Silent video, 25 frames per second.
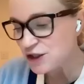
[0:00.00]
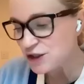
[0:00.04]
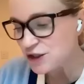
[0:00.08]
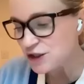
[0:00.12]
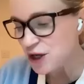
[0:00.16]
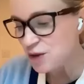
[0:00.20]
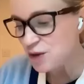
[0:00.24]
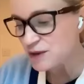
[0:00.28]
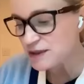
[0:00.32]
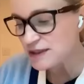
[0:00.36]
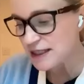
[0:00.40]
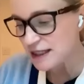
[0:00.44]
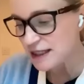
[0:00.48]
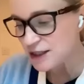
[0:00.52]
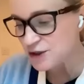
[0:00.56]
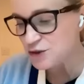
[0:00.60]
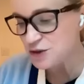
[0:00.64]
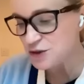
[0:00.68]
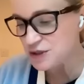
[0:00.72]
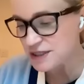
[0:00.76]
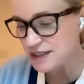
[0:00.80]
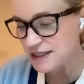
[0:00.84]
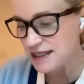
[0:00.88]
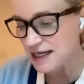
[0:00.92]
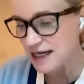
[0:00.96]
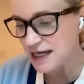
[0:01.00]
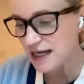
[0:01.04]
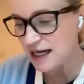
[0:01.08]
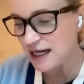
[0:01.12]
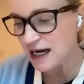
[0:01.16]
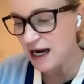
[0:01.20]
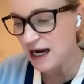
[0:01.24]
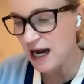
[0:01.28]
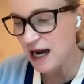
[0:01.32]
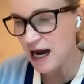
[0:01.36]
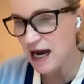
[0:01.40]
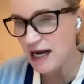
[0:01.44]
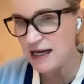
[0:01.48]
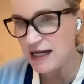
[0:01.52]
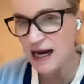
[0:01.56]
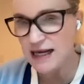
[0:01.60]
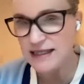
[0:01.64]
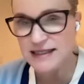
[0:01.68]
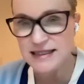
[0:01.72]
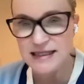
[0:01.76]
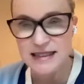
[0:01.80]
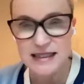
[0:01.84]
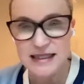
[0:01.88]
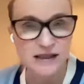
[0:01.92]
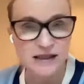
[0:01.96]
you know, it's interesting.
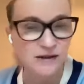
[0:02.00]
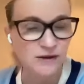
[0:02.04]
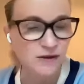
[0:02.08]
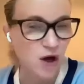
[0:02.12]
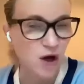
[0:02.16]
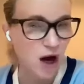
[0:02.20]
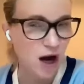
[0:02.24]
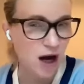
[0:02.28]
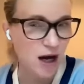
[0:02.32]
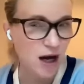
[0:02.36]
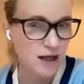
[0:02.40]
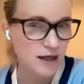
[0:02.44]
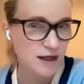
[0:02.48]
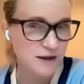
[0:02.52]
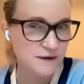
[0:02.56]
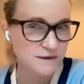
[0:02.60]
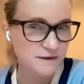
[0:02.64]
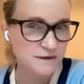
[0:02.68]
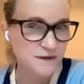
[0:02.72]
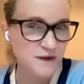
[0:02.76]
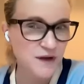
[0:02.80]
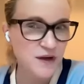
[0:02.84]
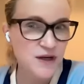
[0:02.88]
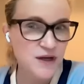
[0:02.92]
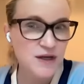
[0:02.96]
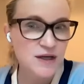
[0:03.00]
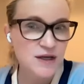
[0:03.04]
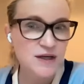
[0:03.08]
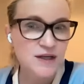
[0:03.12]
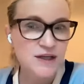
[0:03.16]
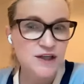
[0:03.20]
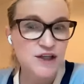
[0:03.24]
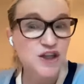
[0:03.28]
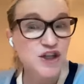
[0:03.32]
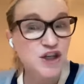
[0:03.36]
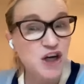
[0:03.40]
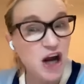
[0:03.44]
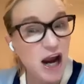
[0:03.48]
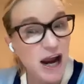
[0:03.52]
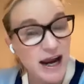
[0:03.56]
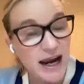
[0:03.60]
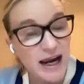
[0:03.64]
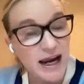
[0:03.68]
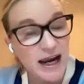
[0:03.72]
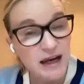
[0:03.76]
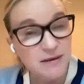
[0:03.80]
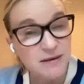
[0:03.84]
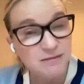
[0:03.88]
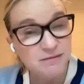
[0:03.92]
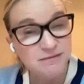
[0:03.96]
I see a lot of
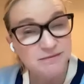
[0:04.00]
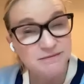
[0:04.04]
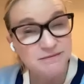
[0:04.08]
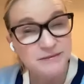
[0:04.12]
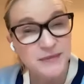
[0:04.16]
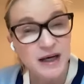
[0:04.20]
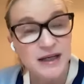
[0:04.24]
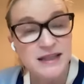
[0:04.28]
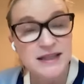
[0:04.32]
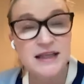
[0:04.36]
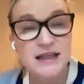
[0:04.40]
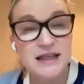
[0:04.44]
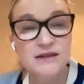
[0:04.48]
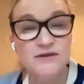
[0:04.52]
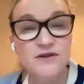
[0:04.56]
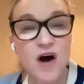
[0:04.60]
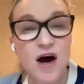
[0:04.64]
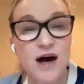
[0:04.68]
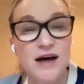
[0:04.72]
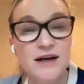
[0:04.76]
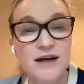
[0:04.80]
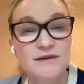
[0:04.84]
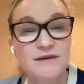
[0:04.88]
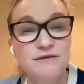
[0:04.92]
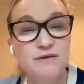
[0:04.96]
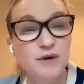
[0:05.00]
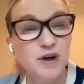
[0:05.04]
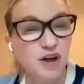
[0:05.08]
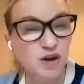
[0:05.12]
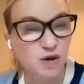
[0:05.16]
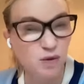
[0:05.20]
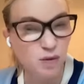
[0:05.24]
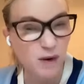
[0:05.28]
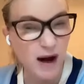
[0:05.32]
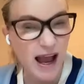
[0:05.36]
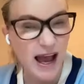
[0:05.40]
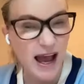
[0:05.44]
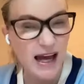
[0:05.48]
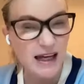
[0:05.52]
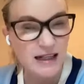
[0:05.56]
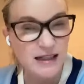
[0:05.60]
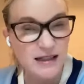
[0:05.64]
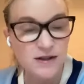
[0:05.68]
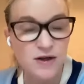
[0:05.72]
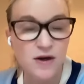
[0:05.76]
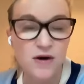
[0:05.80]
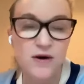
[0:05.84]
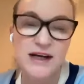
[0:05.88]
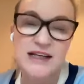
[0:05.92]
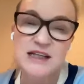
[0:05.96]
shame. I see a lot of regret.
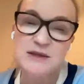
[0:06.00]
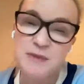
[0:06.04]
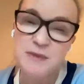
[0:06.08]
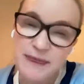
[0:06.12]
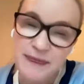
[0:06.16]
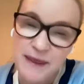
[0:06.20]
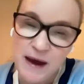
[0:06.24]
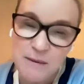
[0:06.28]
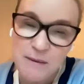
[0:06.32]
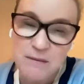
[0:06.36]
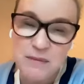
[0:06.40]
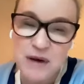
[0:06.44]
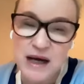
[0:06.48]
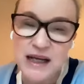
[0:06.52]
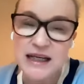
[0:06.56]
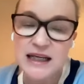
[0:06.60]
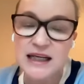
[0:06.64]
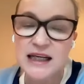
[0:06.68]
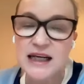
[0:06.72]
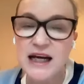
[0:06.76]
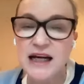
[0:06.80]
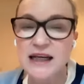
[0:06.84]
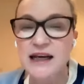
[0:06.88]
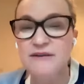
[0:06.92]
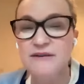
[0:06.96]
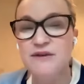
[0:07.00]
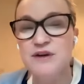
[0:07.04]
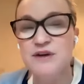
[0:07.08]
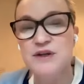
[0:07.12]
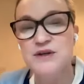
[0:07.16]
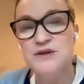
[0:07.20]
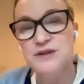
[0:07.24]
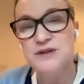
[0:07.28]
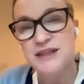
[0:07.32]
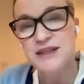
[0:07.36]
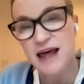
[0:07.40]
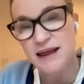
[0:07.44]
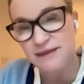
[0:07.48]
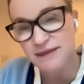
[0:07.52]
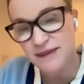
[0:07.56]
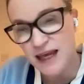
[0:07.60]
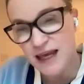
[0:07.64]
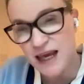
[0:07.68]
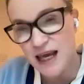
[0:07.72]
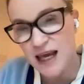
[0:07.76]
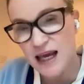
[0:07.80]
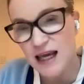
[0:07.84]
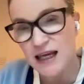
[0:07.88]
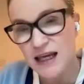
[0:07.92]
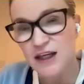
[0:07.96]
Oh, I spent that money. I never used that
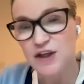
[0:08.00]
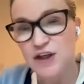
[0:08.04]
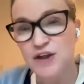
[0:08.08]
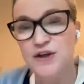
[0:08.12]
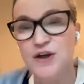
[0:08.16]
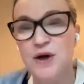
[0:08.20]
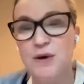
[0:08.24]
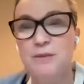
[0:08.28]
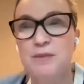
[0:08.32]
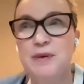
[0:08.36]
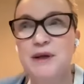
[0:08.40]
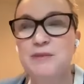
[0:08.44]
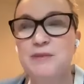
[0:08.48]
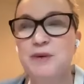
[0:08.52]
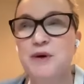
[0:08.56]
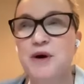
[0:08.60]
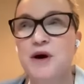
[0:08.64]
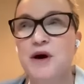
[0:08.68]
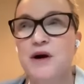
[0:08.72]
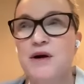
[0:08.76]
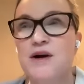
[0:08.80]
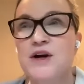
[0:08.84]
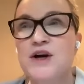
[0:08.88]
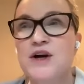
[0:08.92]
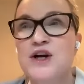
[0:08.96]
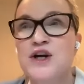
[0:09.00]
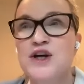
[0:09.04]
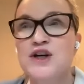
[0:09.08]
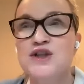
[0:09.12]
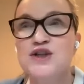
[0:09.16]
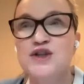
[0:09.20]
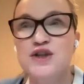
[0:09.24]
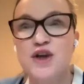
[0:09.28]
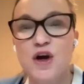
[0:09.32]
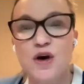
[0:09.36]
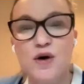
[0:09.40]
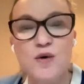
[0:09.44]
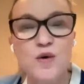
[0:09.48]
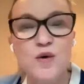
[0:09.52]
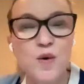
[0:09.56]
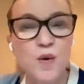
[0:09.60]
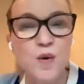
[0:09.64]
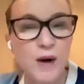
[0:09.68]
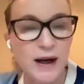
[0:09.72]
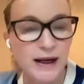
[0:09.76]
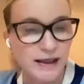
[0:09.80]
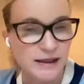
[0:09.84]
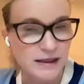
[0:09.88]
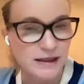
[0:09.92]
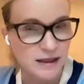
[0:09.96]
thing. You know, people are so
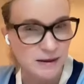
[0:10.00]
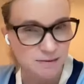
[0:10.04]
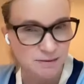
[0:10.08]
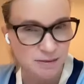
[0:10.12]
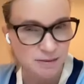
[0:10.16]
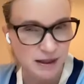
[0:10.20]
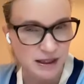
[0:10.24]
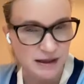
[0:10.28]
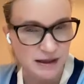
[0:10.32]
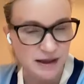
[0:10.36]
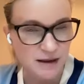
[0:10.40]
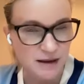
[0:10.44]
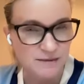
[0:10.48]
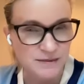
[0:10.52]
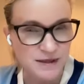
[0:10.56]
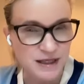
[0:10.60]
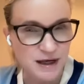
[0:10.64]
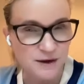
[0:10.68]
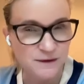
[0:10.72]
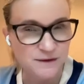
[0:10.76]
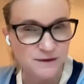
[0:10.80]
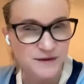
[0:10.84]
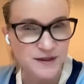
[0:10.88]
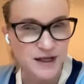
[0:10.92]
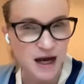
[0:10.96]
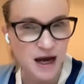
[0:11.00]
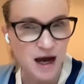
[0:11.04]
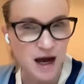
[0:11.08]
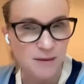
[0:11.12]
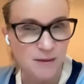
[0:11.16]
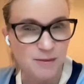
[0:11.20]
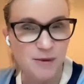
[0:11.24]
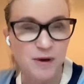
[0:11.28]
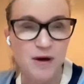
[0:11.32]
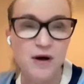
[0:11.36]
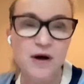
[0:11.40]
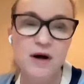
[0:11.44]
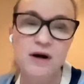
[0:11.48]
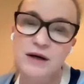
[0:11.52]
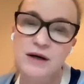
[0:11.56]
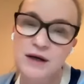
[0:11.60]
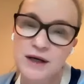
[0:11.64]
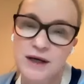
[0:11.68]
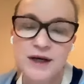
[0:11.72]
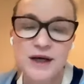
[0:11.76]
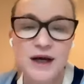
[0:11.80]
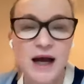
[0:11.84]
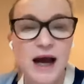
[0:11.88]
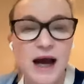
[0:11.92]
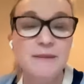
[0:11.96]
quick to beat themselves up. Oh,
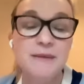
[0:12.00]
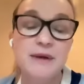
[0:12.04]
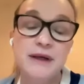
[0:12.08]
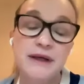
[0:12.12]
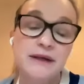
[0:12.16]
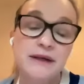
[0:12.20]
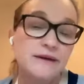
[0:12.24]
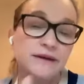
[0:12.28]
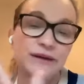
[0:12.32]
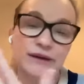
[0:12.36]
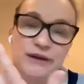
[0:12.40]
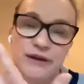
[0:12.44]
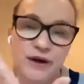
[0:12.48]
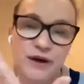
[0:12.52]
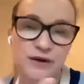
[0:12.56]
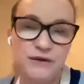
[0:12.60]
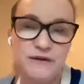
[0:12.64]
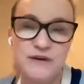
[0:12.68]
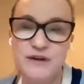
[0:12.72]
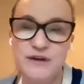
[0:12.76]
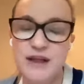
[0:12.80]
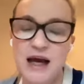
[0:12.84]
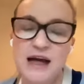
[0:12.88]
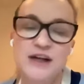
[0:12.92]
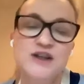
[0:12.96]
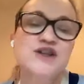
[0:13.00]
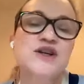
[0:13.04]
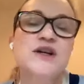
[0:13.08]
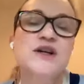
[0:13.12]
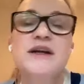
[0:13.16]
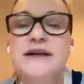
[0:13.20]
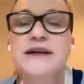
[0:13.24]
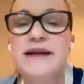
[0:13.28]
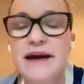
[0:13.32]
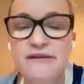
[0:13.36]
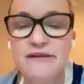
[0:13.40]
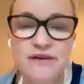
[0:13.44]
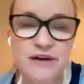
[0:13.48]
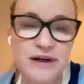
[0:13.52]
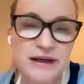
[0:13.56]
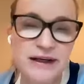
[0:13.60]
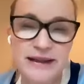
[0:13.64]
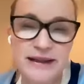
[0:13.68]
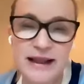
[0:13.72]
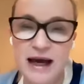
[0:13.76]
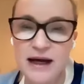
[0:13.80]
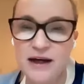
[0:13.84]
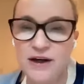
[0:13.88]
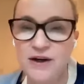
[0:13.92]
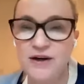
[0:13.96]
I mean, you know, you've heard that. I should have never
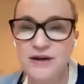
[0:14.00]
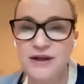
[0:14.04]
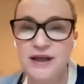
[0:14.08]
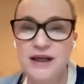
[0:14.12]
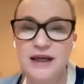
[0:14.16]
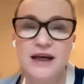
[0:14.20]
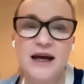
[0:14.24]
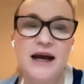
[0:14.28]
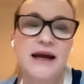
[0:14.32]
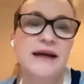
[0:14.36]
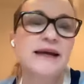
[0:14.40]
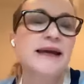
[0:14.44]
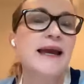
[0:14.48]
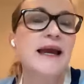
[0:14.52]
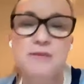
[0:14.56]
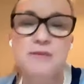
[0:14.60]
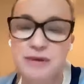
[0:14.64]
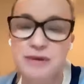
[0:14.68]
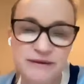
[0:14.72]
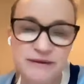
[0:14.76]
eaten that cookie. I can't